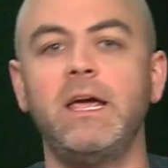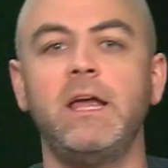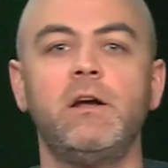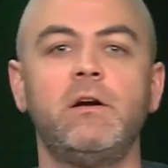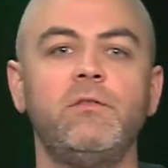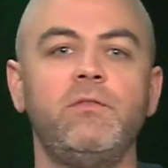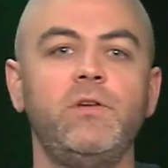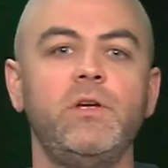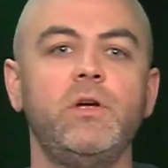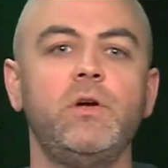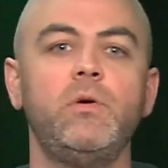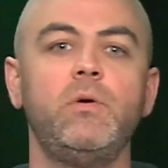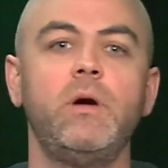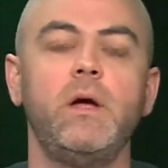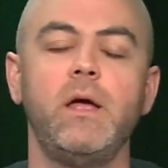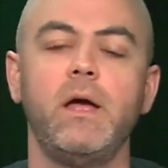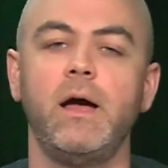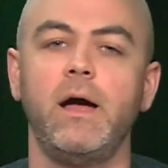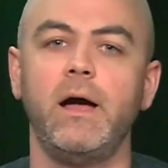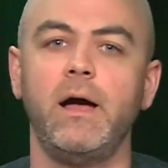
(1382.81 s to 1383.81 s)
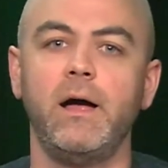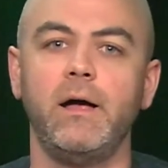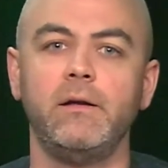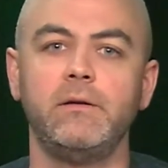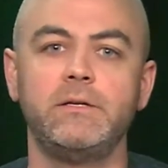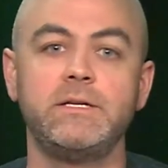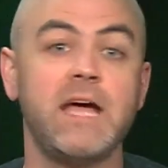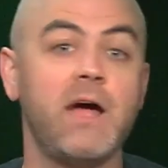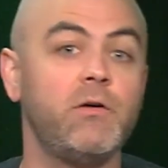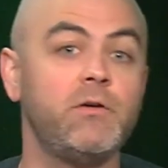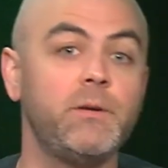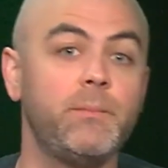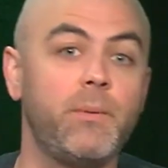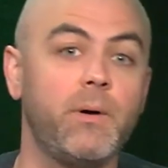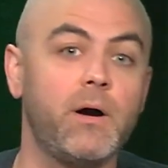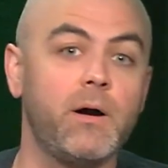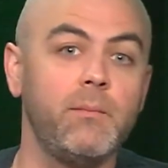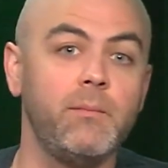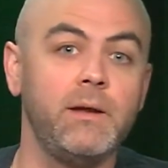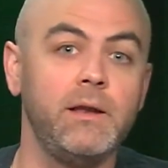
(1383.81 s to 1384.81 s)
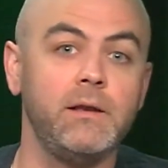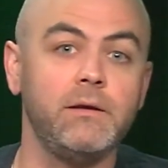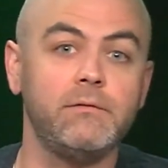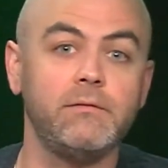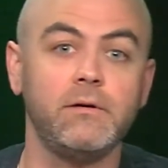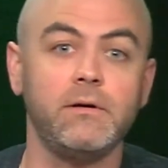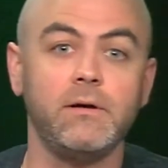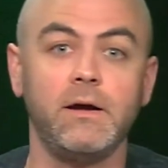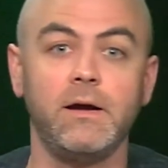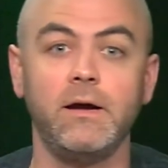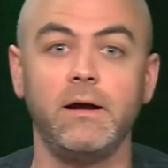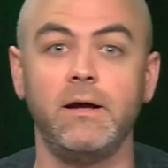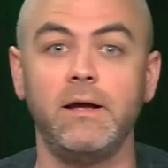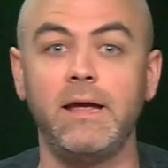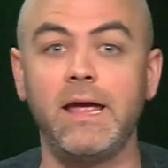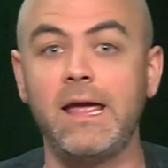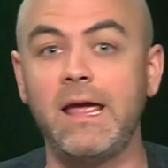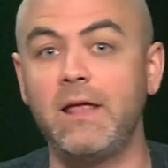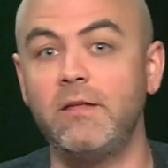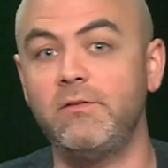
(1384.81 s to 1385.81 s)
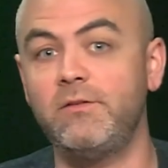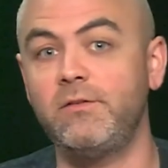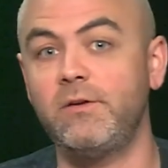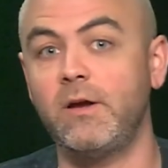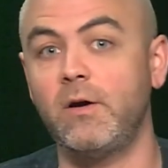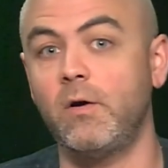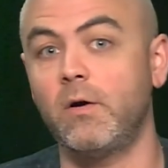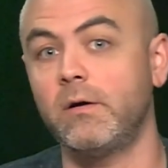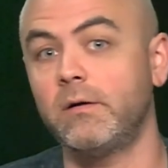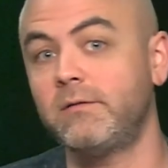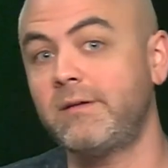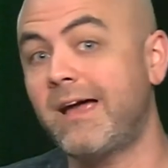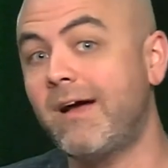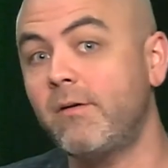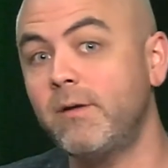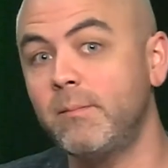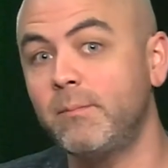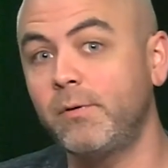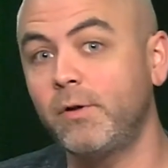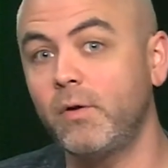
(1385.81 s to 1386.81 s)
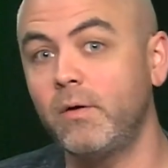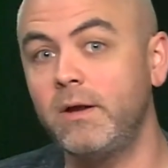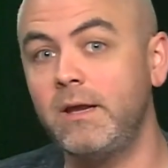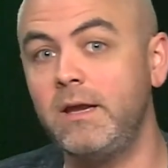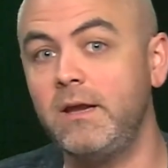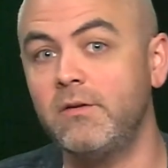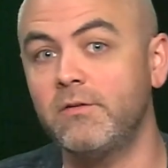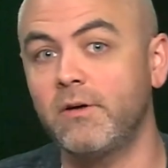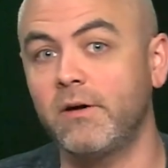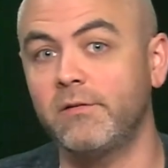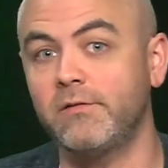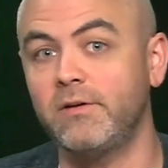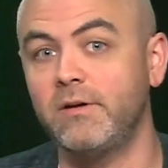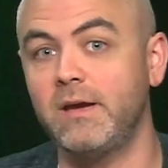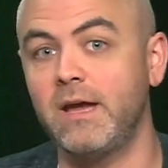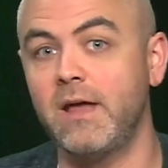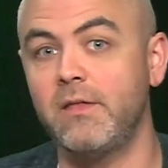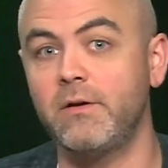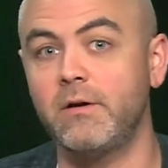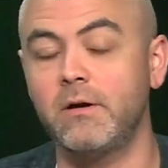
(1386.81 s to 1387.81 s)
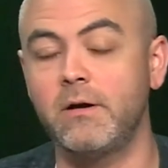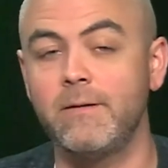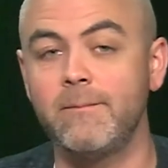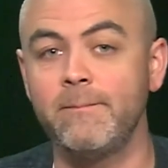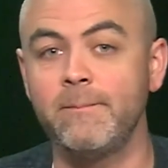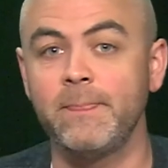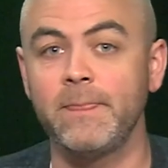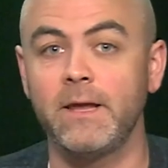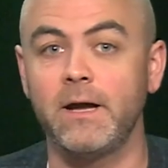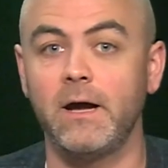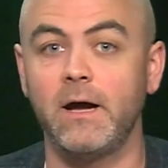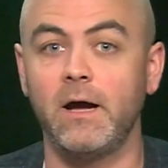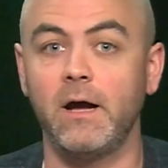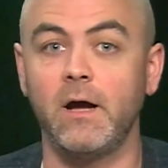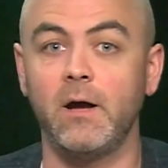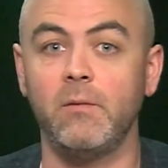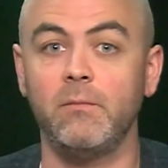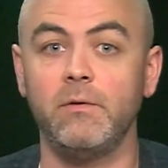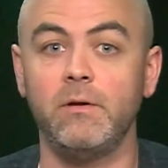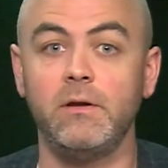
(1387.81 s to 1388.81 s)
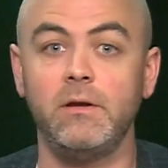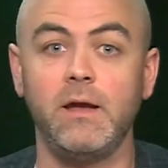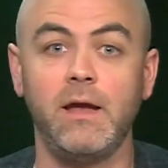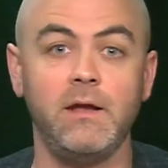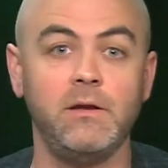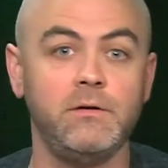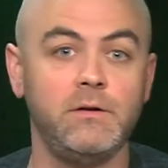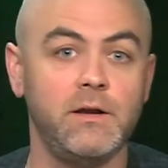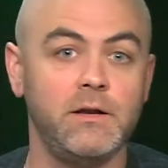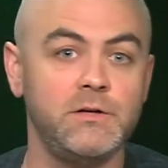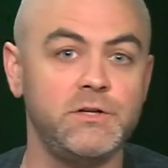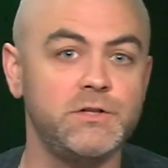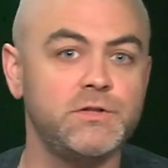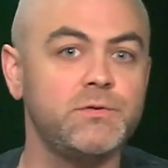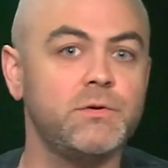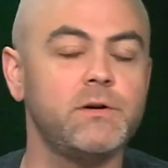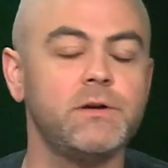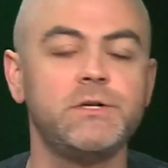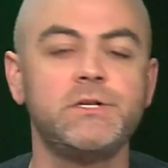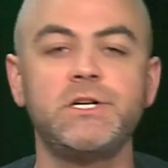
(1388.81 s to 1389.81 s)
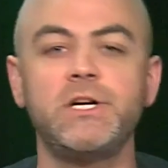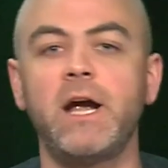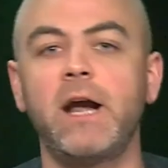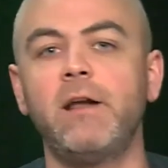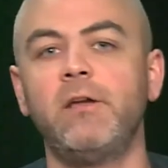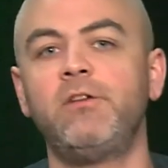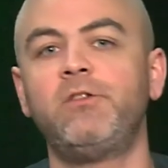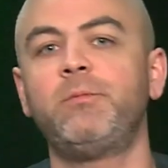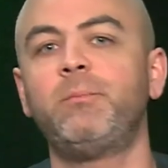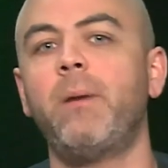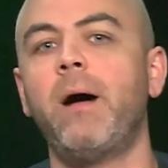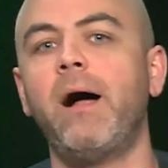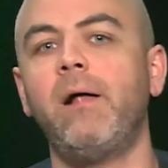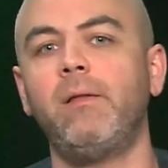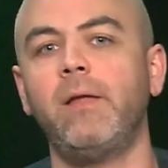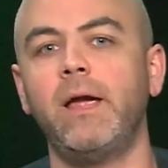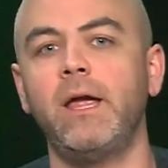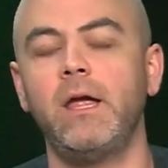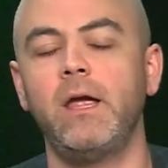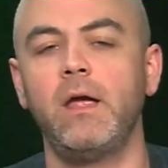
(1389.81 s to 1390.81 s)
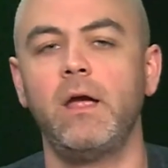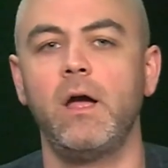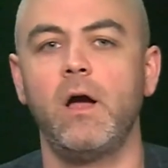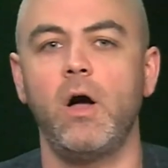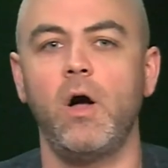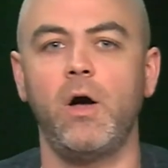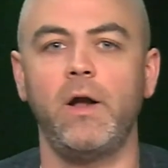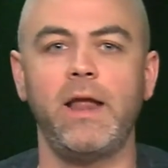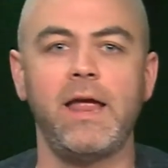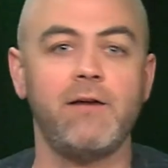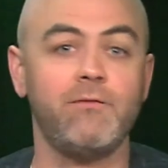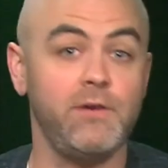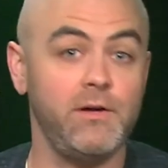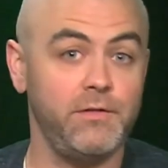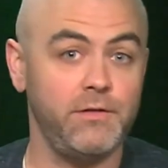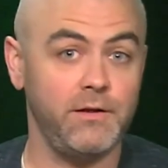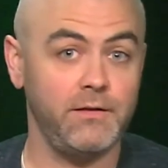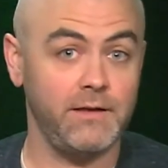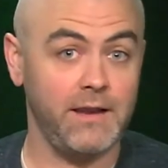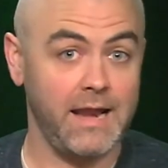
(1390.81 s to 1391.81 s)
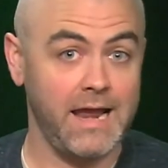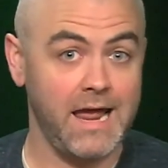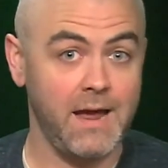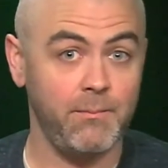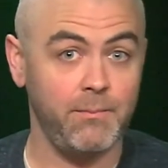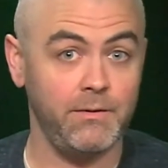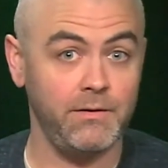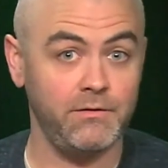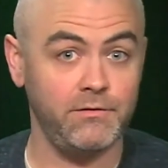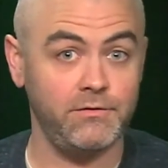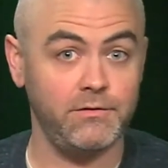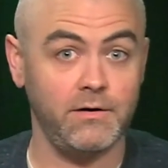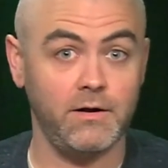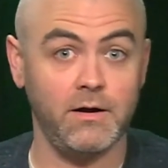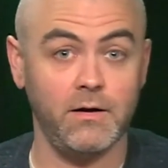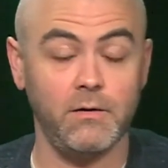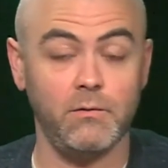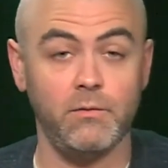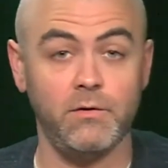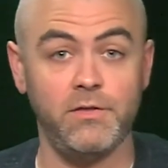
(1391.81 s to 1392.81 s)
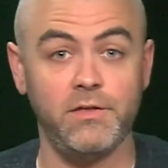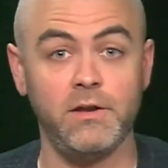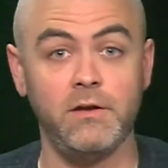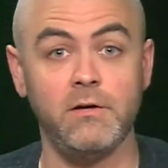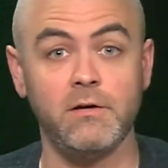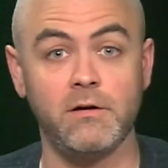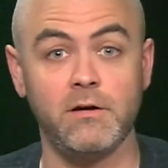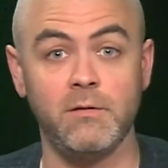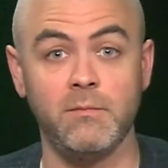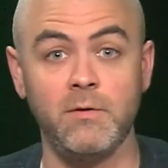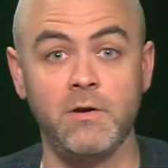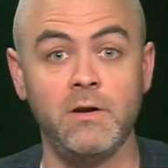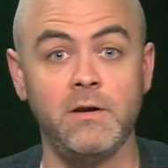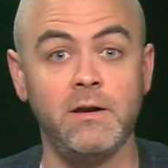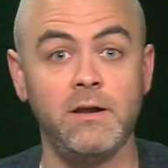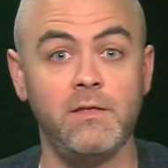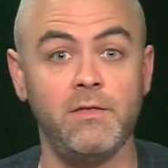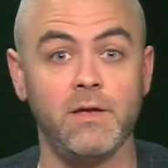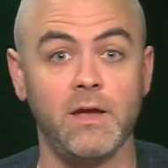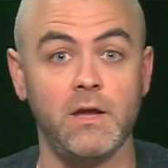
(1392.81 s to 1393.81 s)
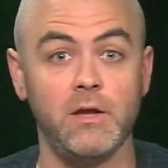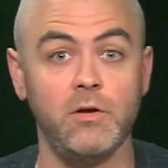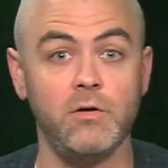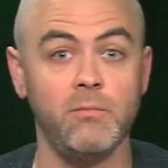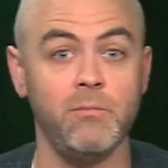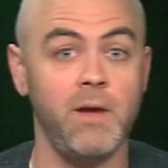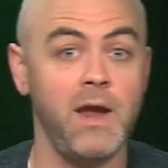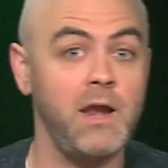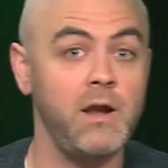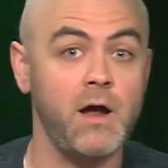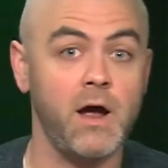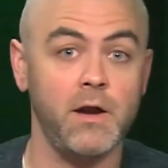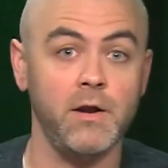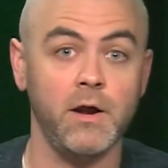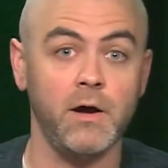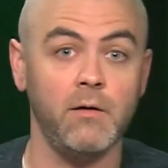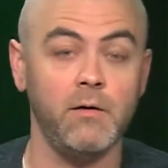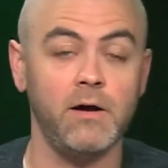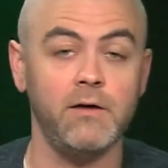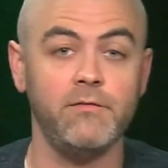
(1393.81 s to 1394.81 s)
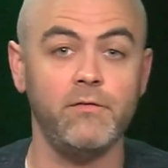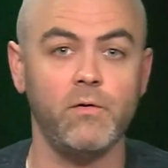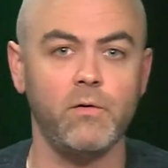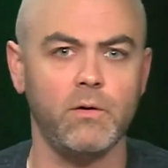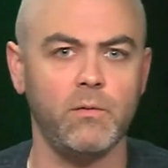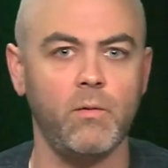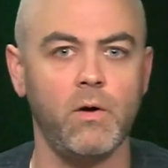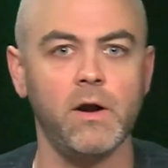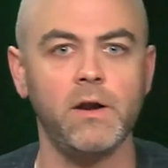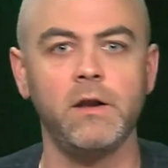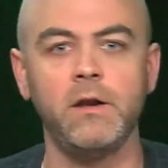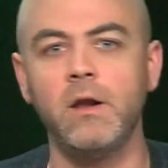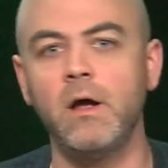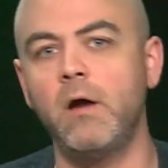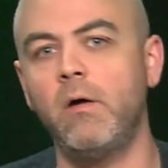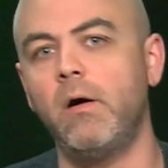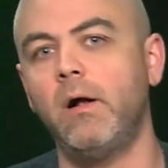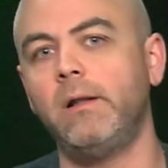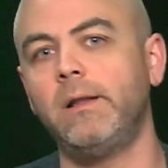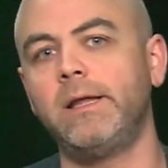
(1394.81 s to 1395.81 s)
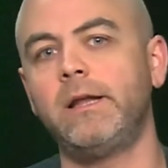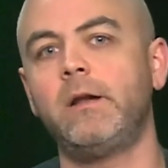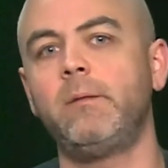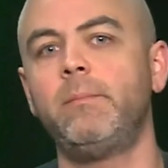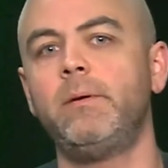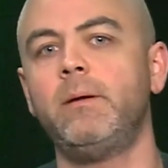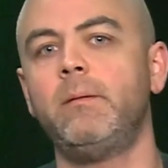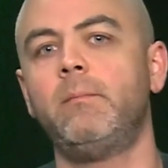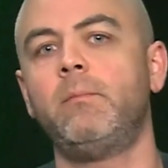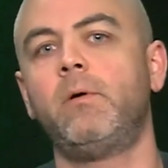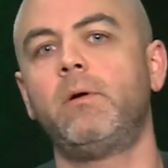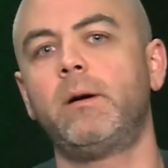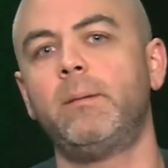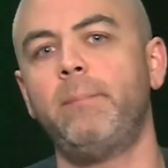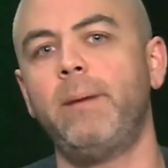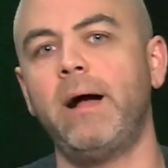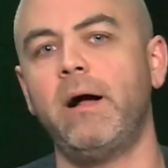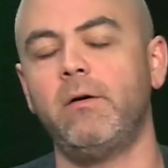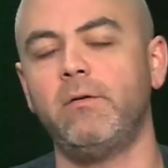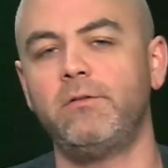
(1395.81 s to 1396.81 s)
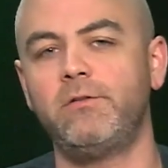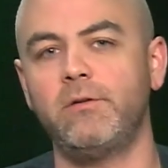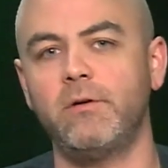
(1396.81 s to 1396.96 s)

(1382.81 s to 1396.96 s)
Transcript: interview town department heads or town employees all together and just sort of shine a spotlight on everything that happens within your community that you may not know of or want to know a little bit more about.